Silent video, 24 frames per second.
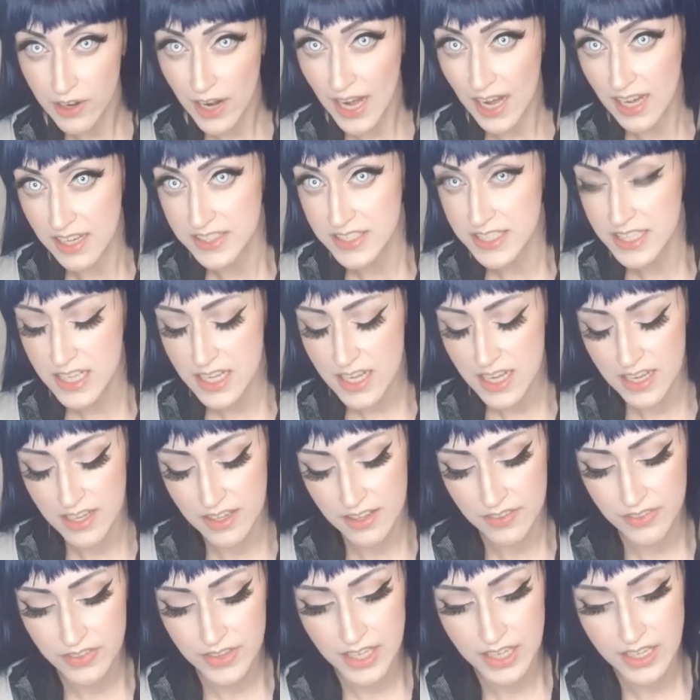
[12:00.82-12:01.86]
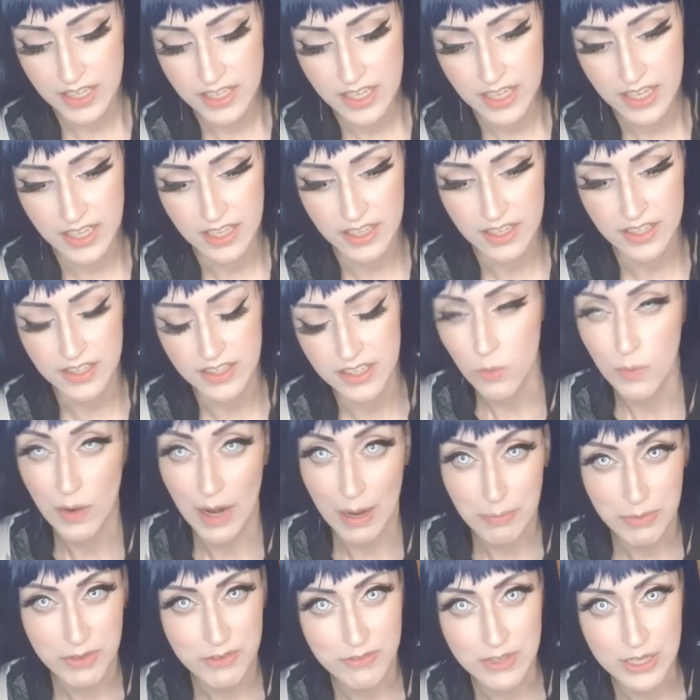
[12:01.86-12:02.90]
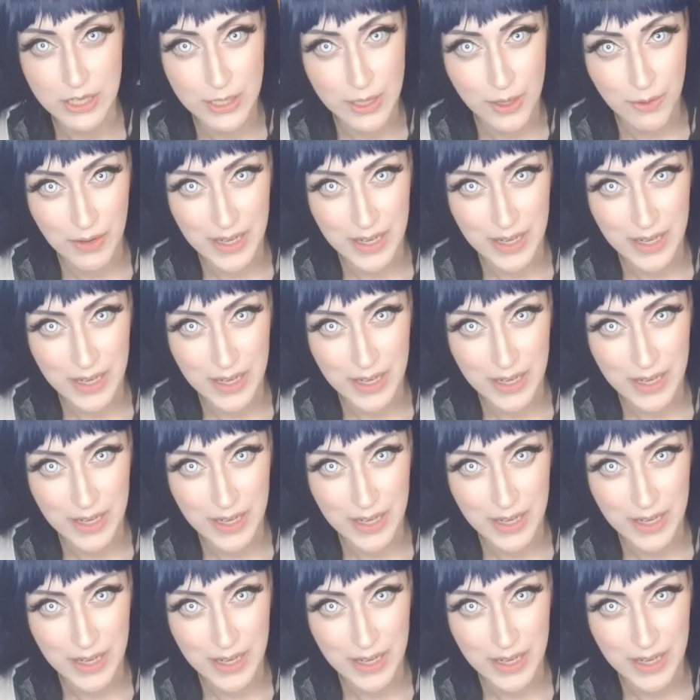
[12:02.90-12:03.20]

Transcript: Aszii and they can wrap the video